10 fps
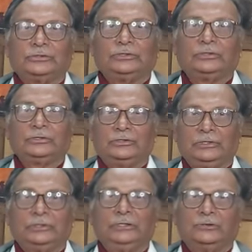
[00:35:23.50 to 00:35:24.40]
laid
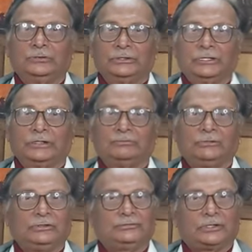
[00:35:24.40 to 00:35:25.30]
down their arms, they
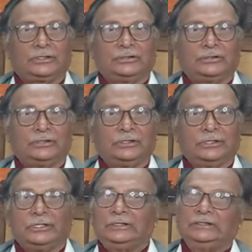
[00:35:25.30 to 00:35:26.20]
surrendered.
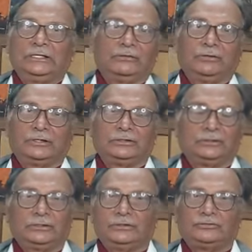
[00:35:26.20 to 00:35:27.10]
Never in the
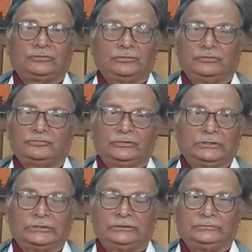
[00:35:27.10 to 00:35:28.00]
history of the world,
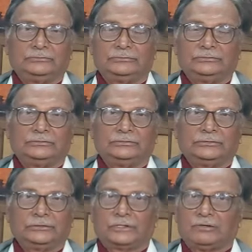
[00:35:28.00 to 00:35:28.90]

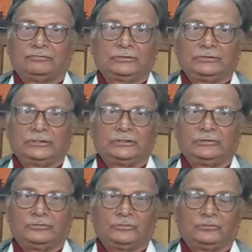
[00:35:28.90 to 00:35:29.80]
after the Second
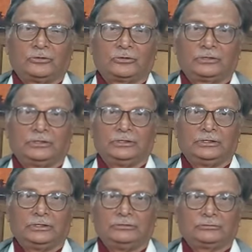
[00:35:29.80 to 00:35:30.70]
World War,
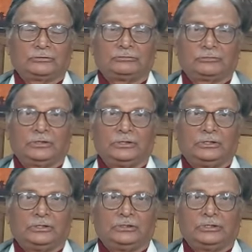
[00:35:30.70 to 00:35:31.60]
such
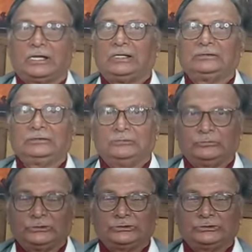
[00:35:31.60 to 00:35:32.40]
large numbers